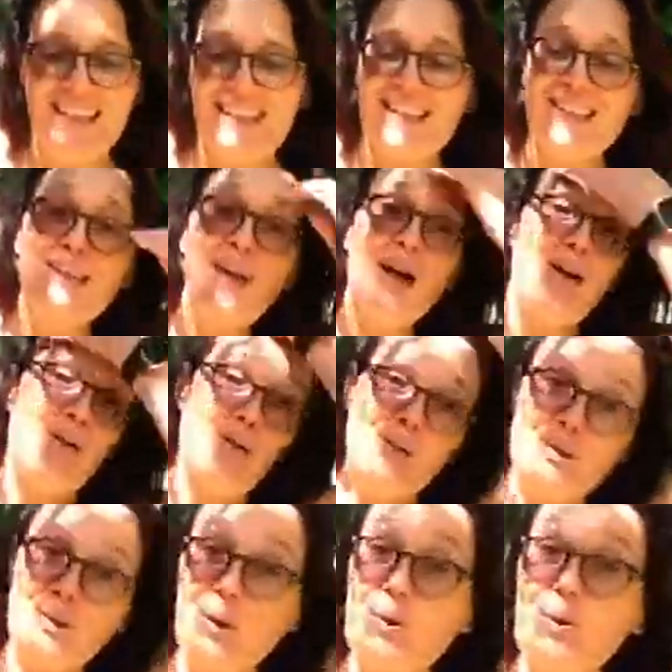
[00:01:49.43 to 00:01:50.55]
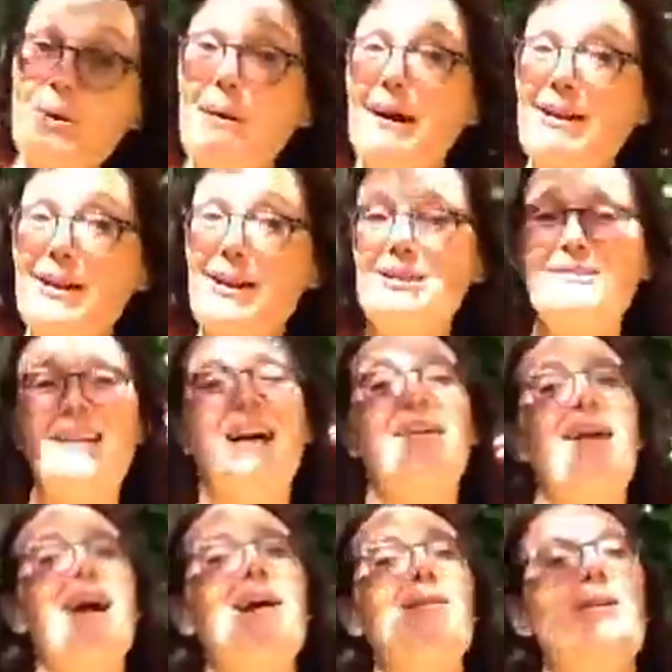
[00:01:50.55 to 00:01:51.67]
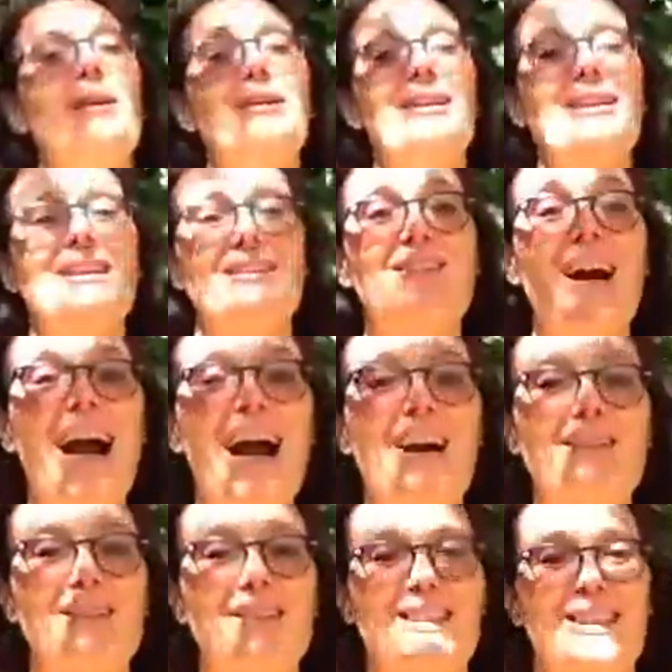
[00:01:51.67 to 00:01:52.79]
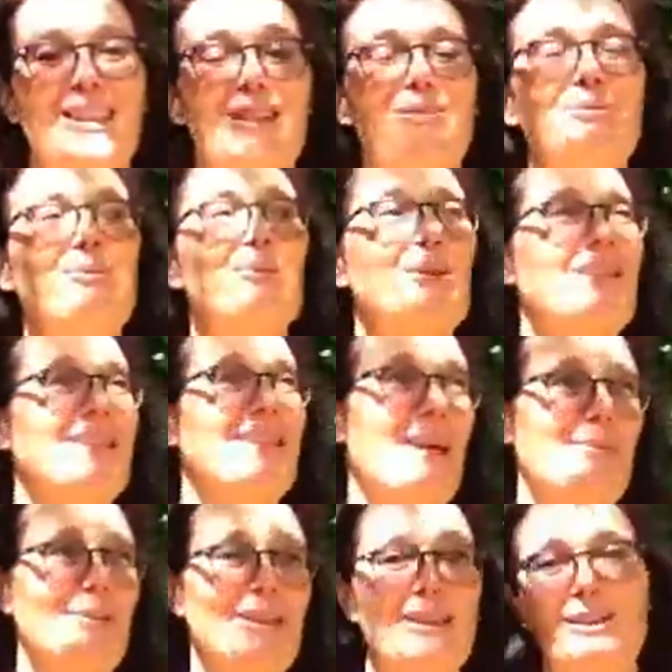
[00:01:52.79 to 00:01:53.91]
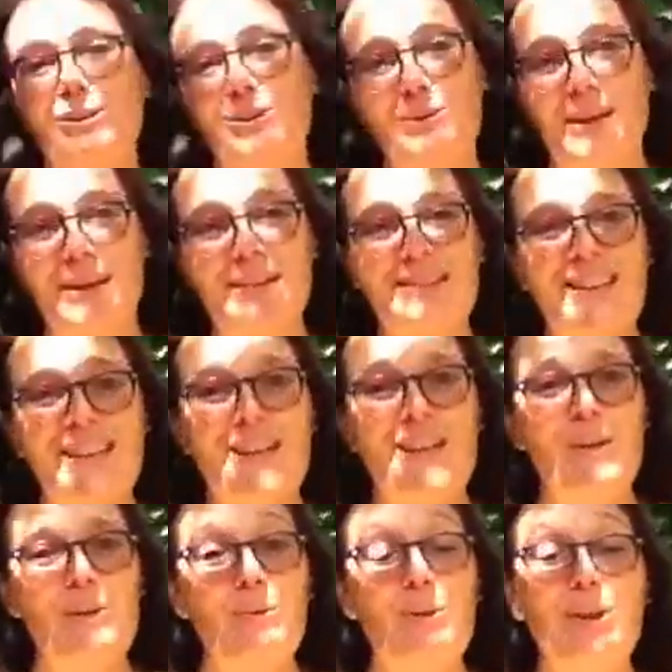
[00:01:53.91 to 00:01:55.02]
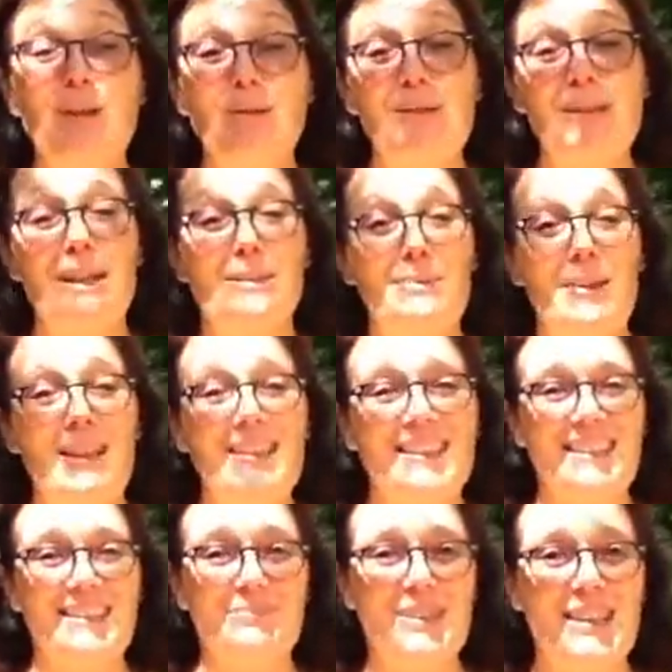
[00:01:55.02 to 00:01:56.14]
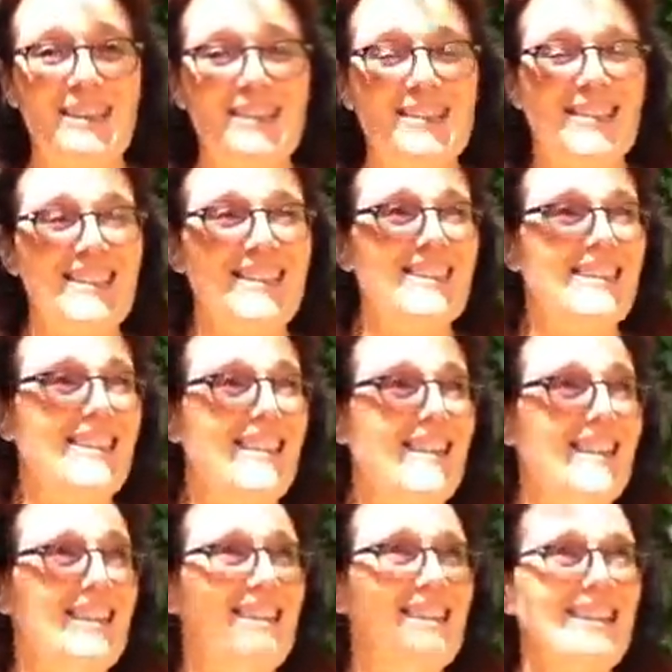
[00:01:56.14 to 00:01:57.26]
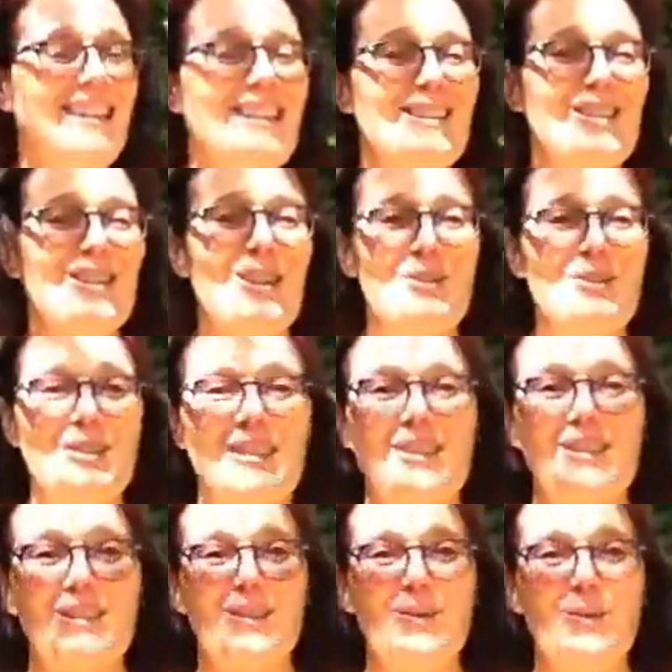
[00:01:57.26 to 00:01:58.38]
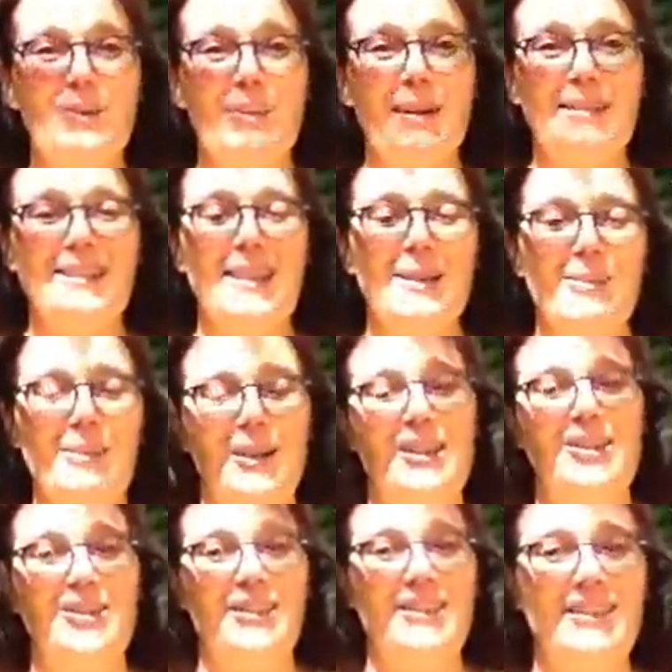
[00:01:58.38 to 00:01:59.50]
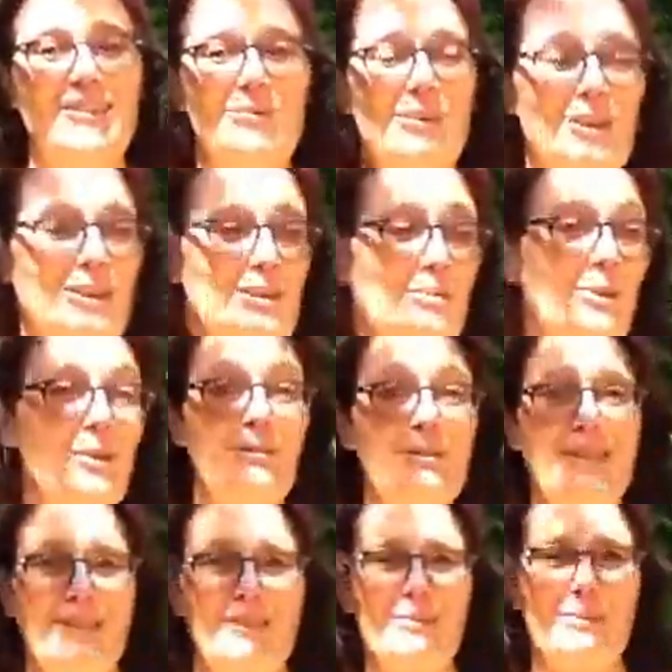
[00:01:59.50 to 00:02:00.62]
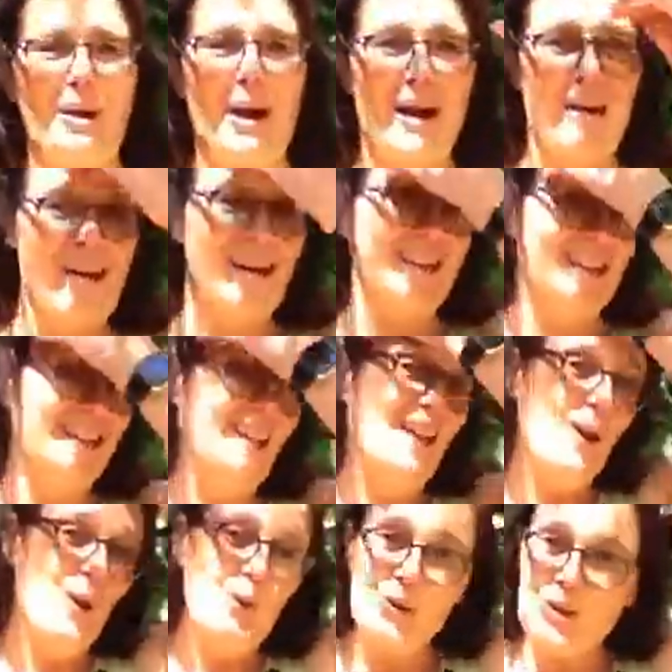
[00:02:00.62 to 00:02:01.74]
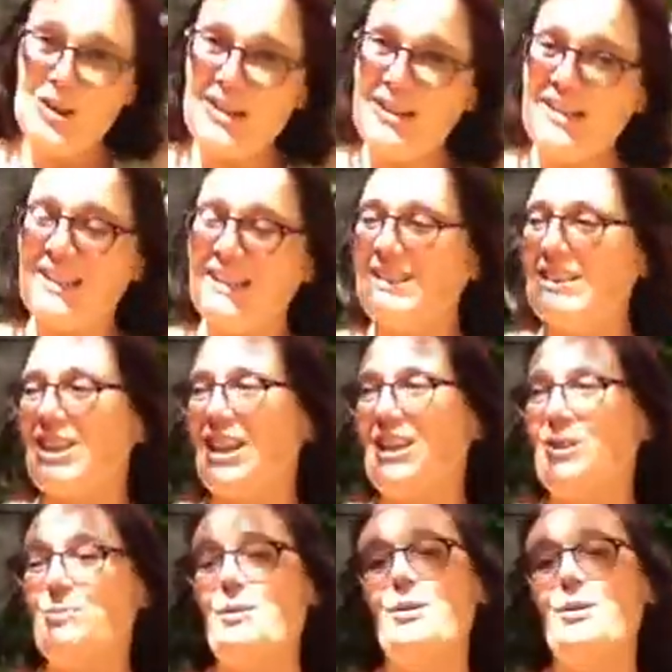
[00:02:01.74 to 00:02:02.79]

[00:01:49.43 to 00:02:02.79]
So, all about you now. How are you? How is life? What is happening in your world? What are you celebrating? Because it's uh, it's solstice and it's all about celebrations, which is one of the reasons why I launched the Seeds of Change